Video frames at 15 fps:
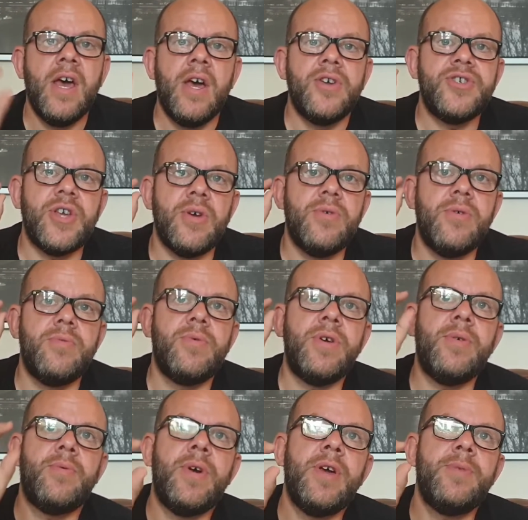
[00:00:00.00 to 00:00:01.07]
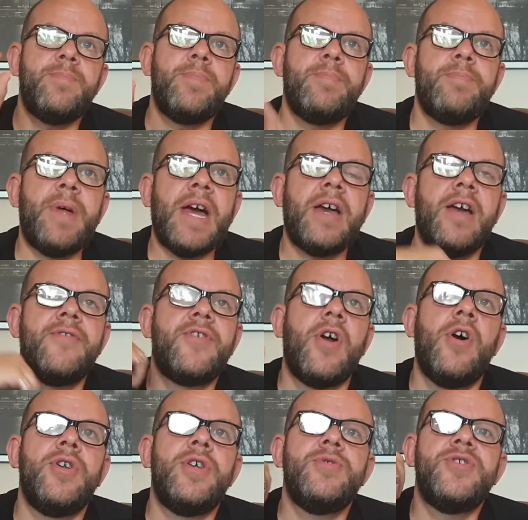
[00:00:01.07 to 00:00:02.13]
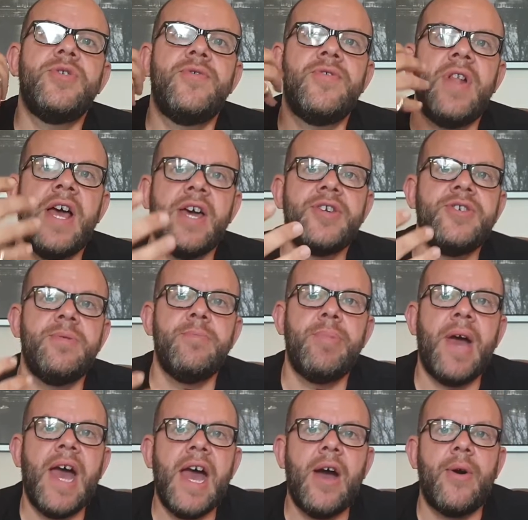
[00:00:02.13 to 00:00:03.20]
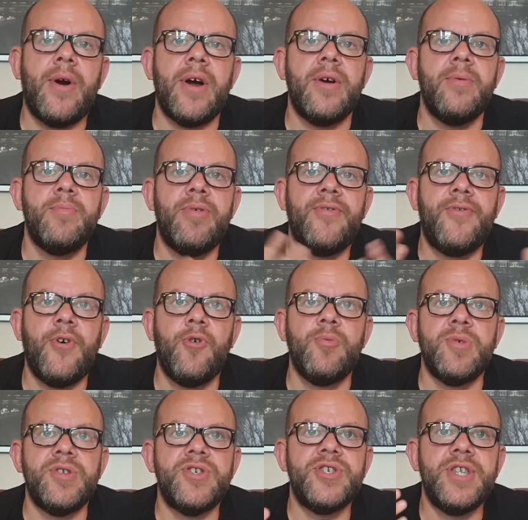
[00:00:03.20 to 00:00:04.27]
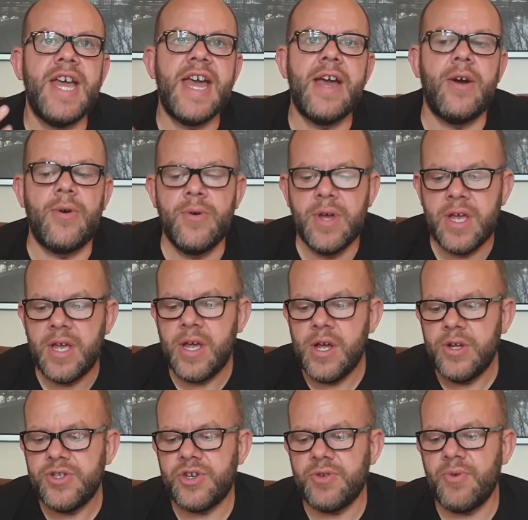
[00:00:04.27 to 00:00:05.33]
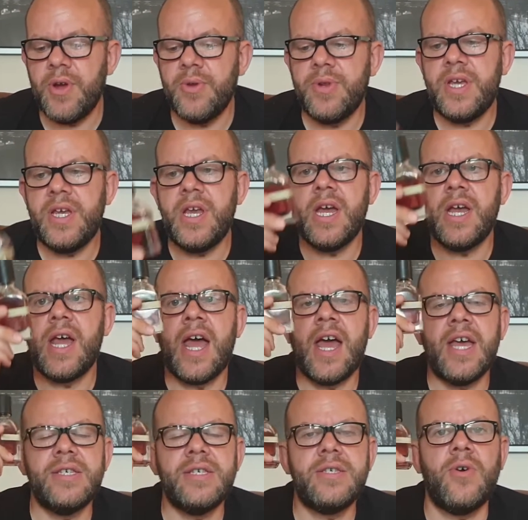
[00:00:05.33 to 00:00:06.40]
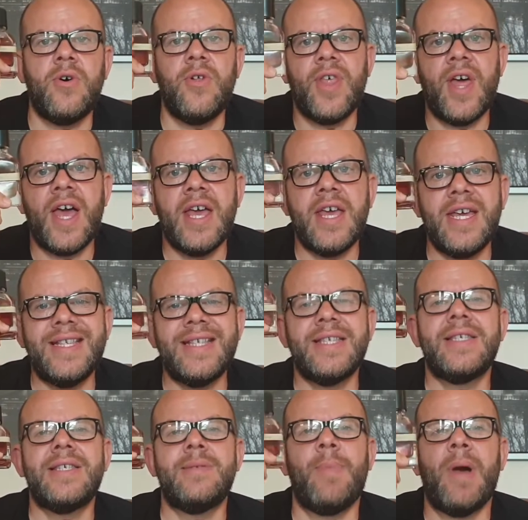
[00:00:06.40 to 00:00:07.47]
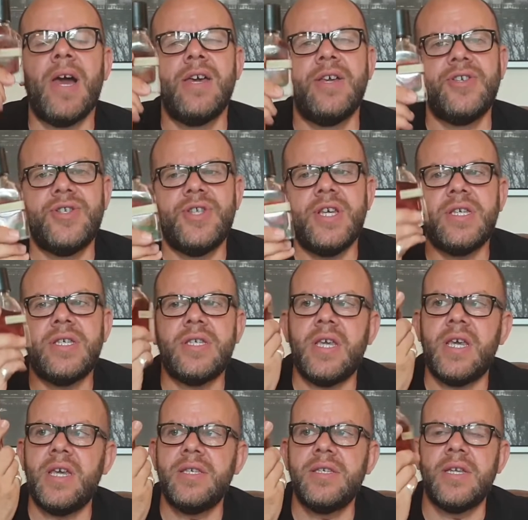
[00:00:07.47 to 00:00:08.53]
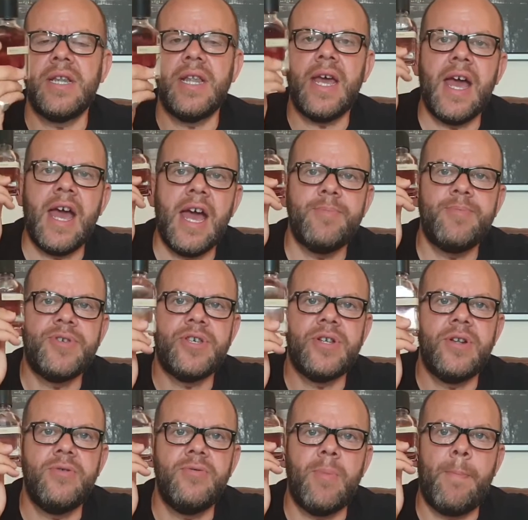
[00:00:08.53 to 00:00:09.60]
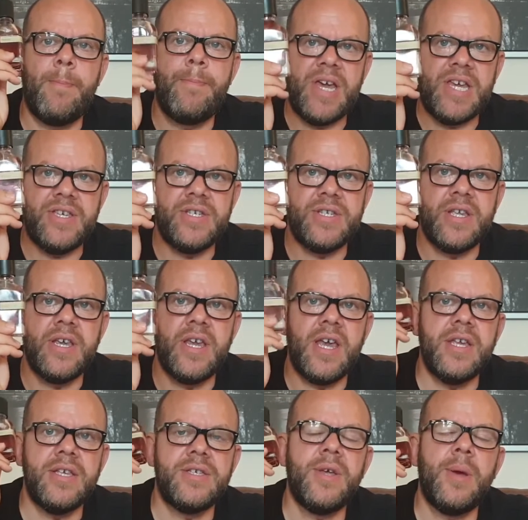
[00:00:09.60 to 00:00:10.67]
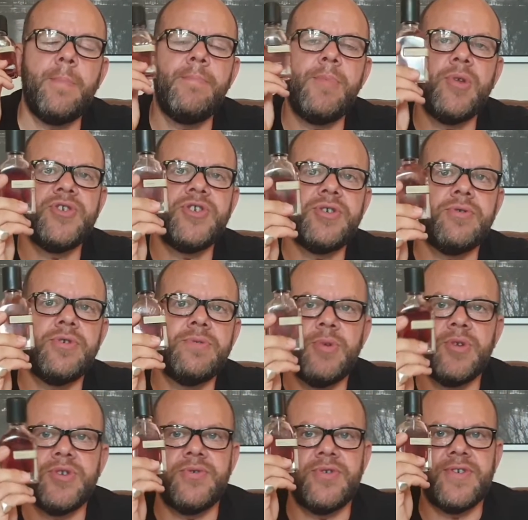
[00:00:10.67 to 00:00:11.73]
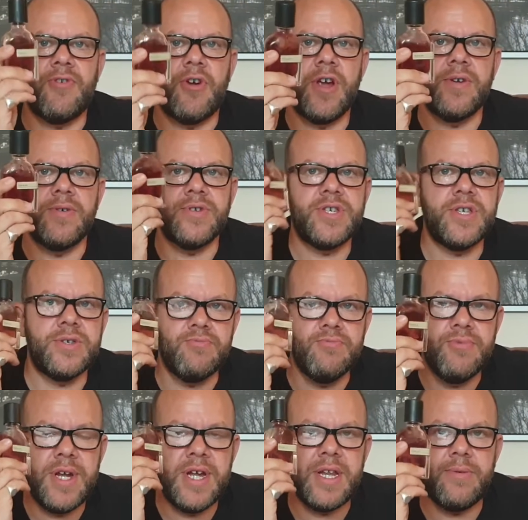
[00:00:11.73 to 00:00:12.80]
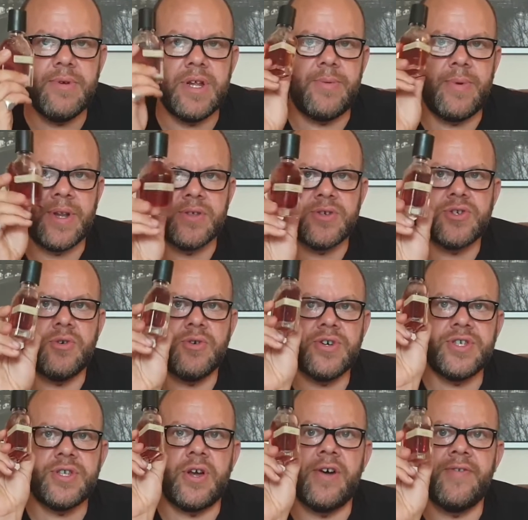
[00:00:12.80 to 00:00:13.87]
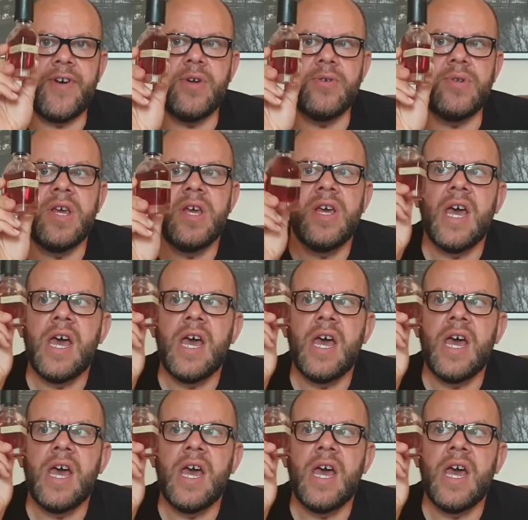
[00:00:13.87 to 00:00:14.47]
So where Black Afghano sort of lacks in power and performance now, Terroni has got that in spades. This is an absolute beast. It's a monstrous, monstrous fragrance. It's really, really one of the strongest that I've owned.